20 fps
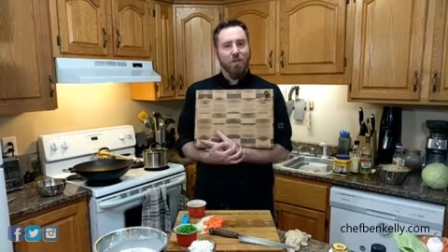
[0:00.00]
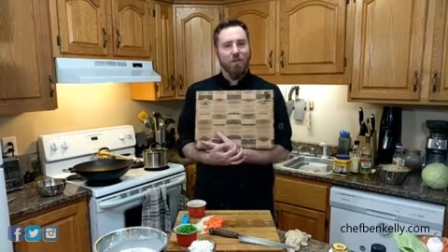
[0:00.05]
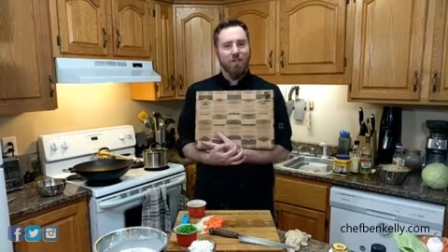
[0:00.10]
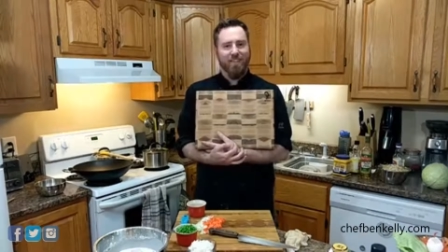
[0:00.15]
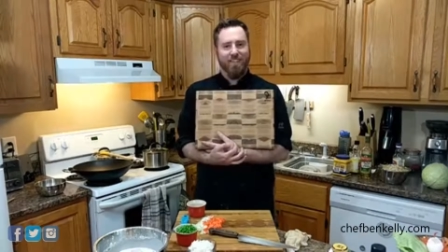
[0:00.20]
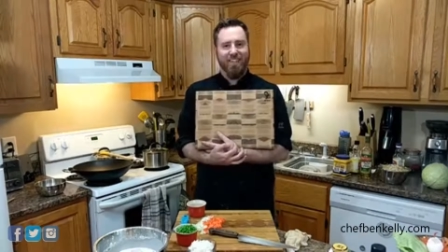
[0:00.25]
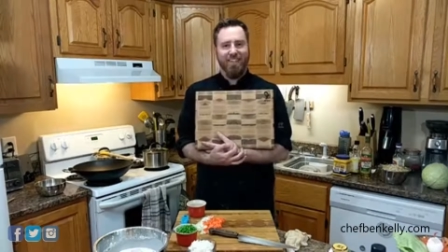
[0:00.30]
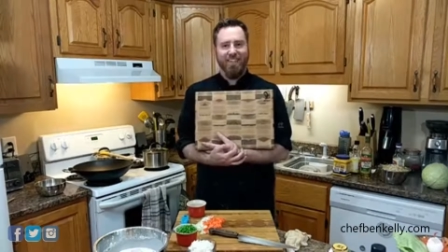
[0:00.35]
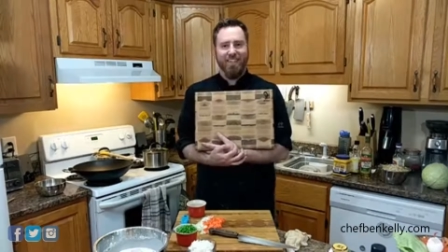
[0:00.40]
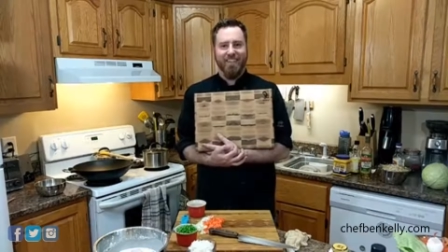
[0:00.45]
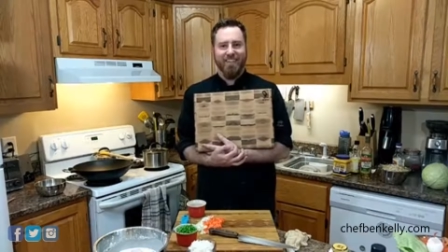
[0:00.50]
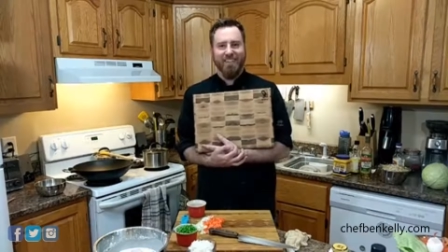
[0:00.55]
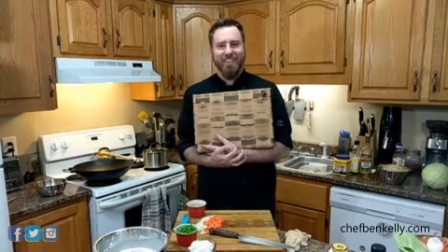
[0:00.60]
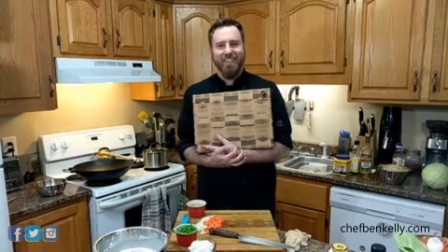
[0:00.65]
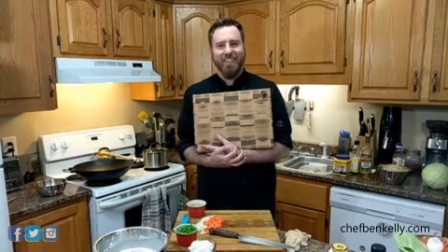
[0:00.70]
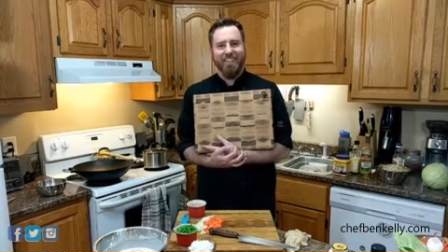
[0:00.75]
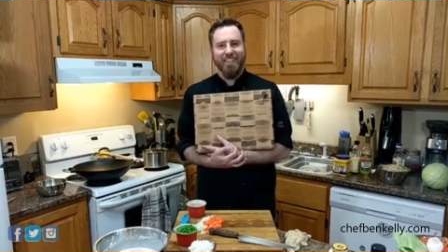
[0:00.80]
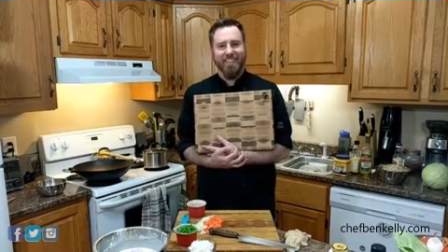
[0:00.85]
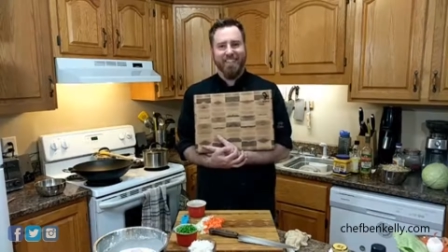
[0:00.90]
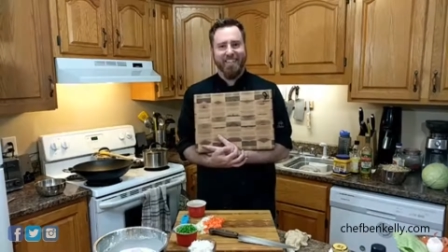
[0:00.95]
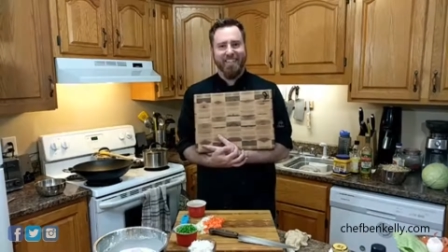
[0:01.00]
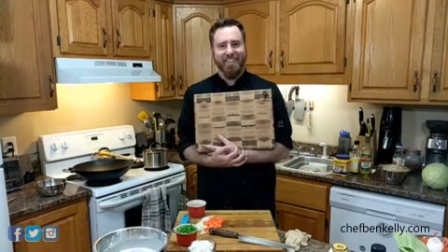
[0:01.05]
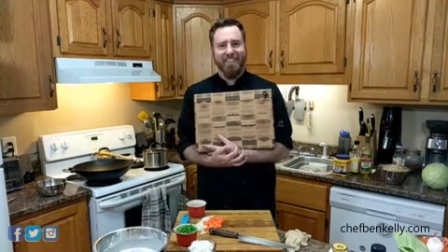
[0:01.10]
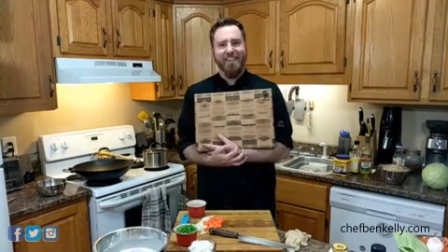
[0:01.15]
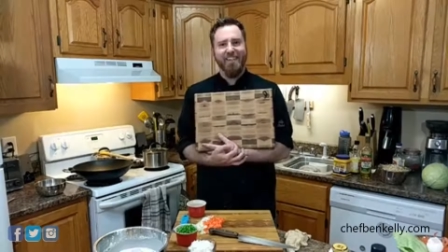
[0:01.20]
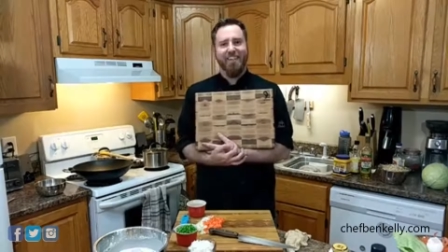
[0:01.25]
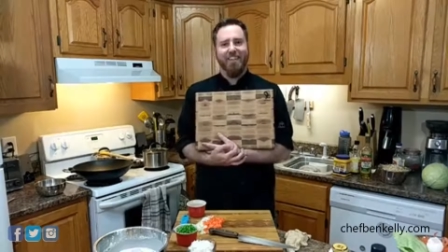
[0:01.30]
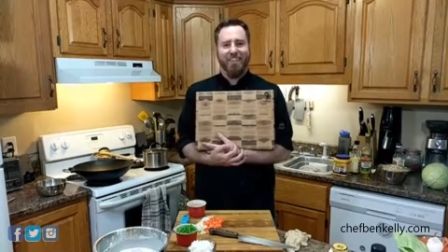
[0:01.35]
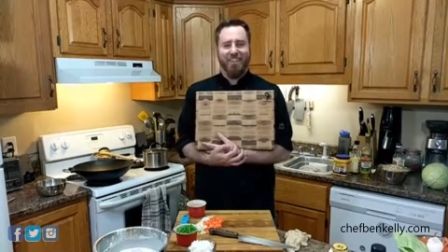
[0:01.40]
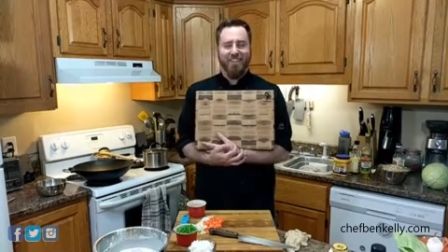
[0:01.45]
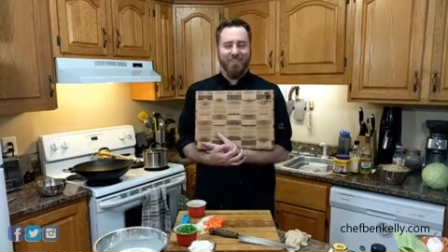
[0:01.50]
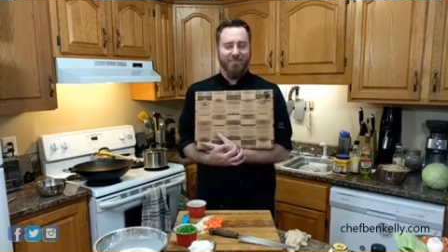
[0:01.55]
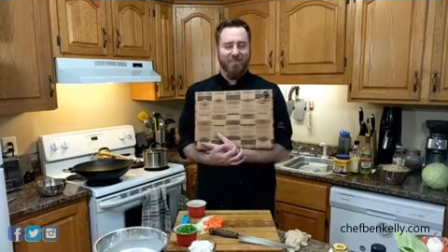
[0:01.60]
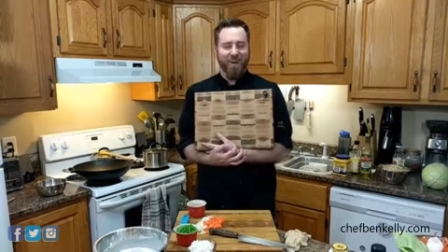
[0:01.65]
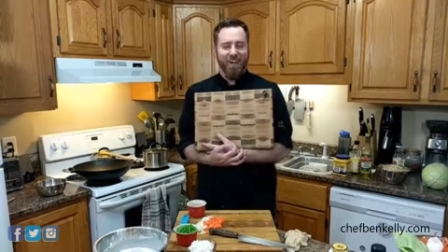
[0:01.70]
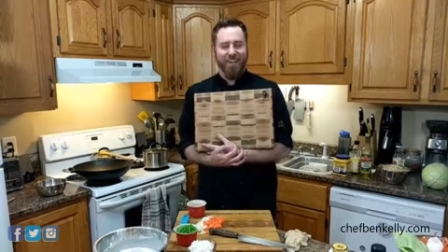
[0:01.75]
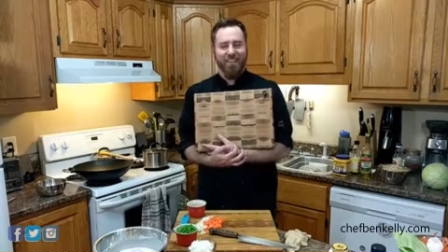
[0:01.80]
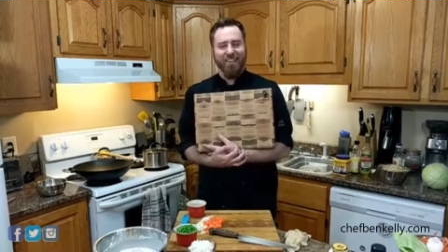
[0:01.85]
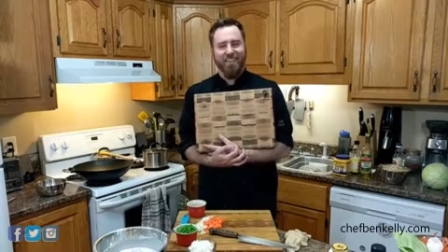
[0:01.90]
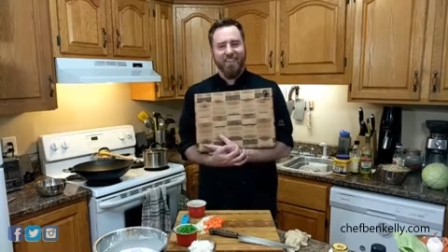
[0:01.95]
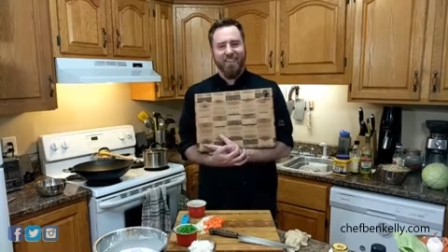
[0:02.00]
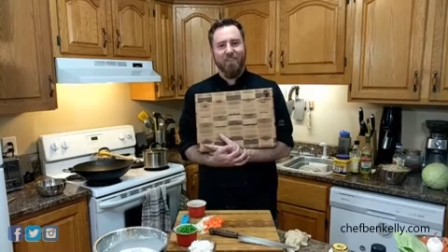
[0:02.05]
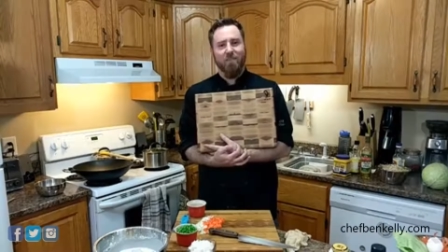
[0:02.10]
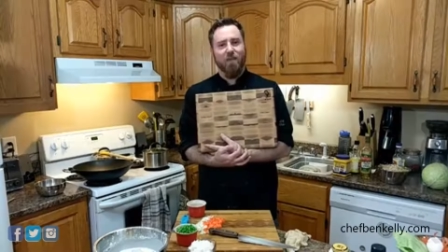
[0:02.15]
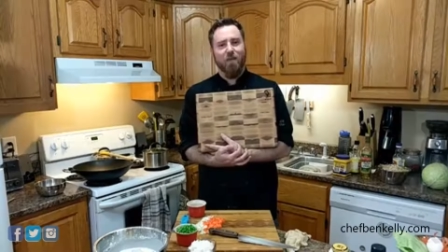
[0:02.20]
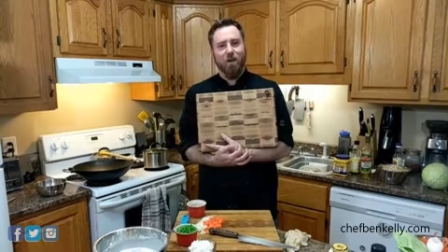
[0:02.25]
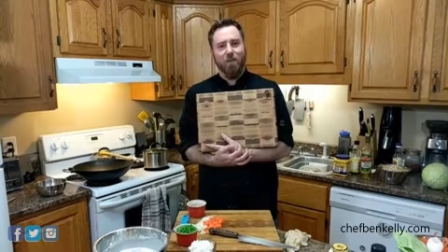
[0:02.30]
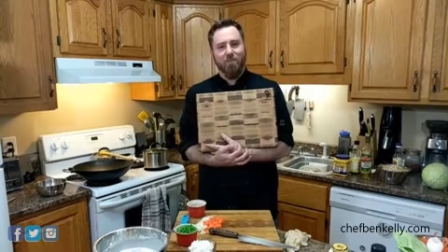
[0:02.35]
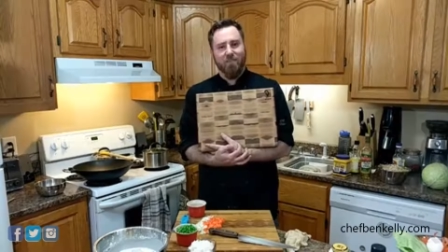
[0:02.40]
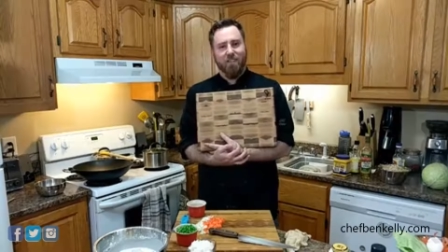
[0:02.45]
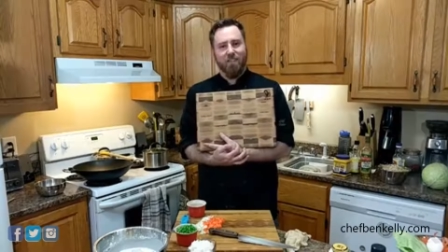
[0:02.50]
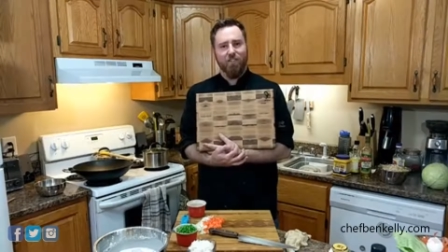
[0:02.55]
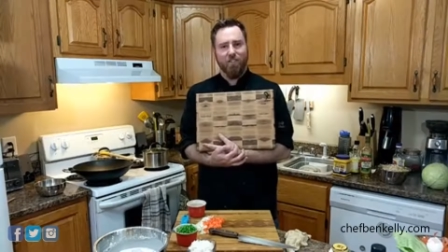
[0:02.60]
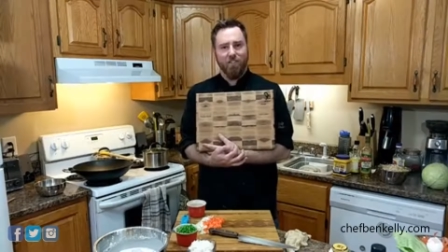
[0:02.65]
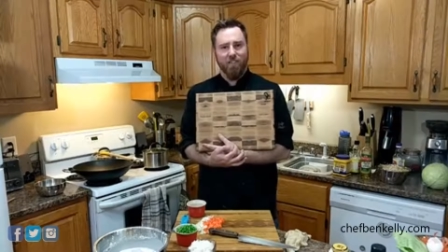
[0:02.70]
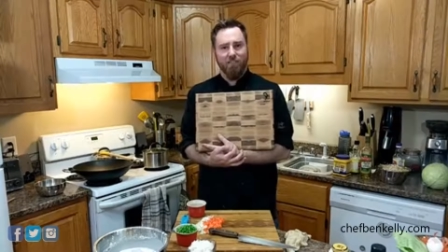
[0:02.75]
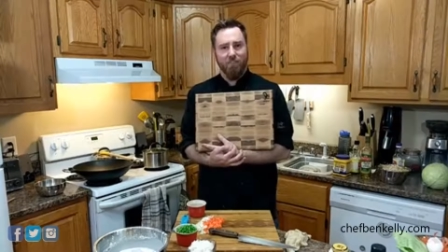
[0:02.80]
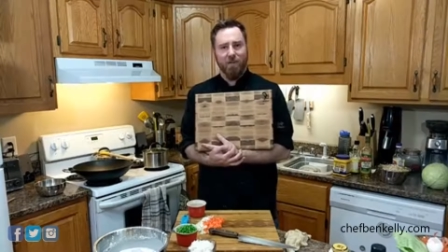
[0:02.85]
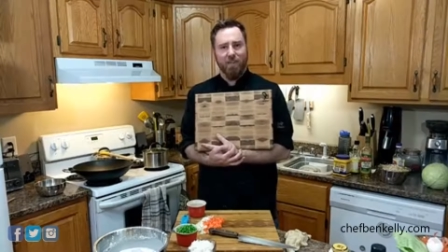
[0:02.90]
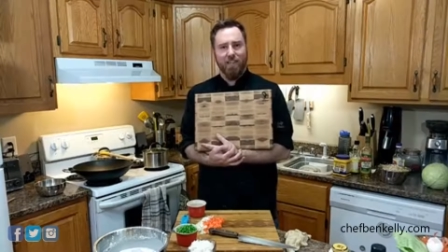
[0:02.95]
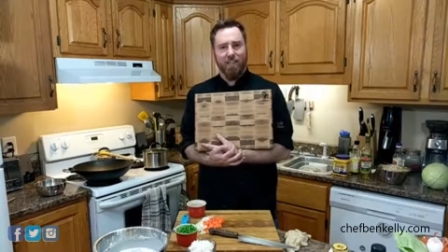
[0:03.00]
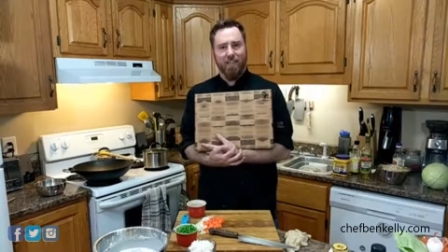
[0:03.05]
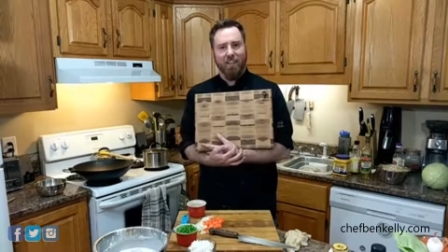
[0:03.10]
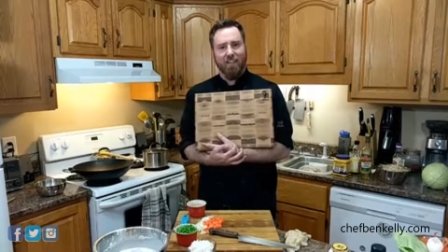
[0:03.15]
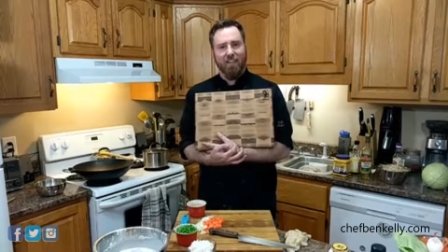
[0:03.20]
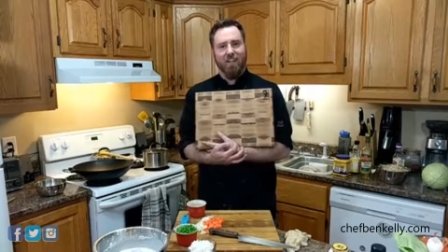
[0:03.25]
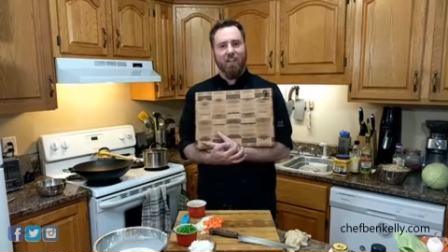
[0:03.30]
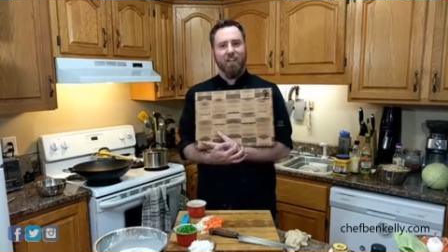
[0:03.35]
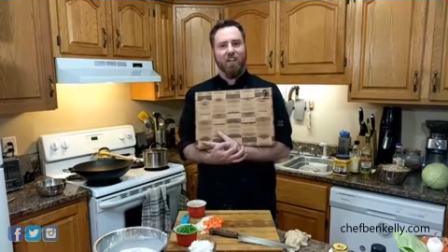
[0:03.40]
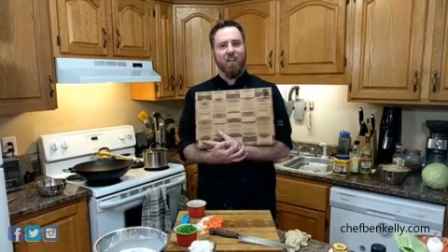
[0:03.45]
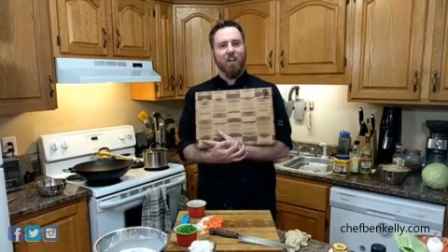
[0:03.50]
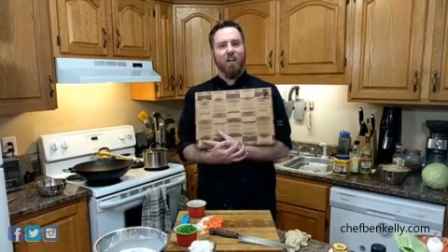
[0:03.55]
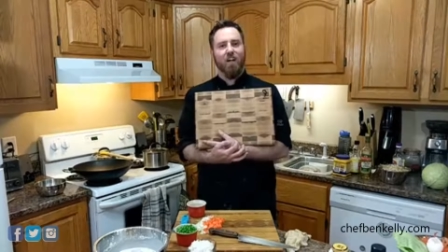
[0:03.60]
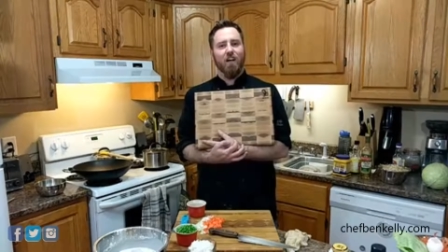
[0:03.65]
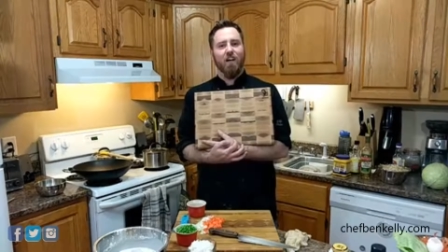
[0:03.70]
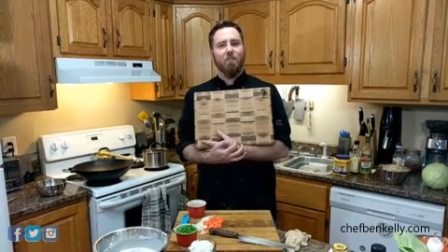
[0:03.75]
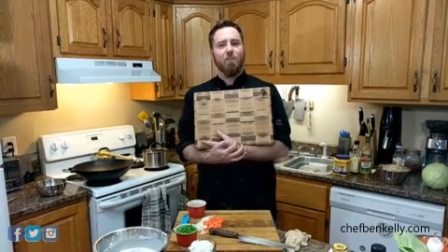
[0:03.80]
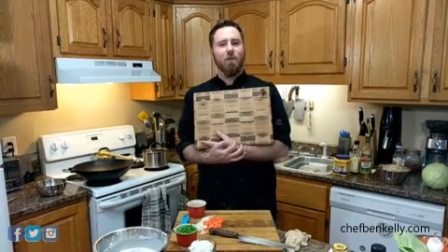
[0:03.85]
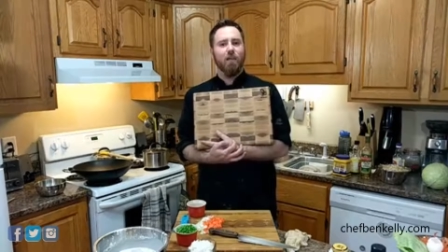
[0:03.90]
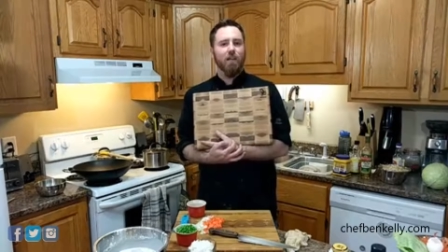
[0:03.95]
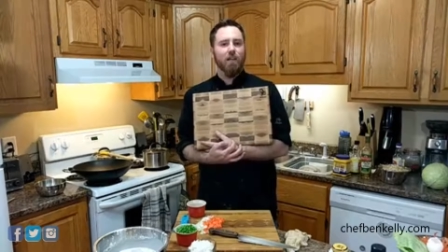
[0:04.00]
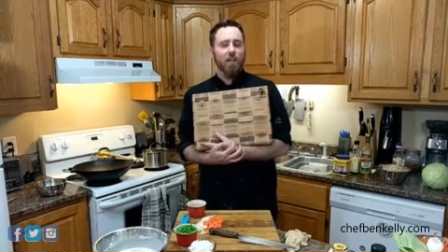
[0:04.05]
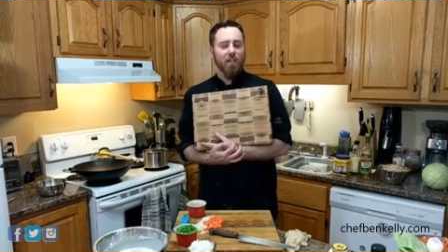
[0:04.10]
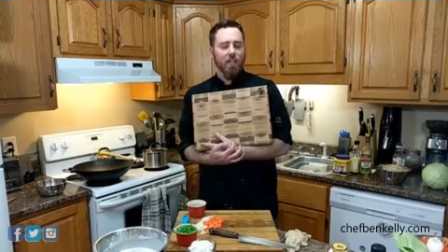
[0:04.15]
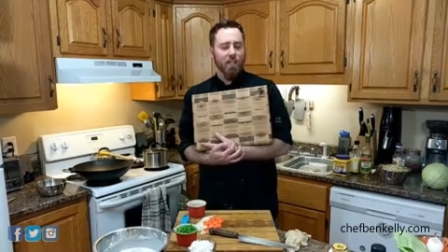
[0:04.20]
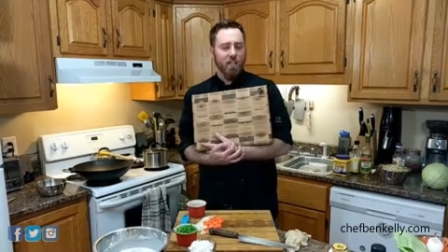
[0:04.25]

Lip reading: You can buy these on my website, chefbenkelly.com.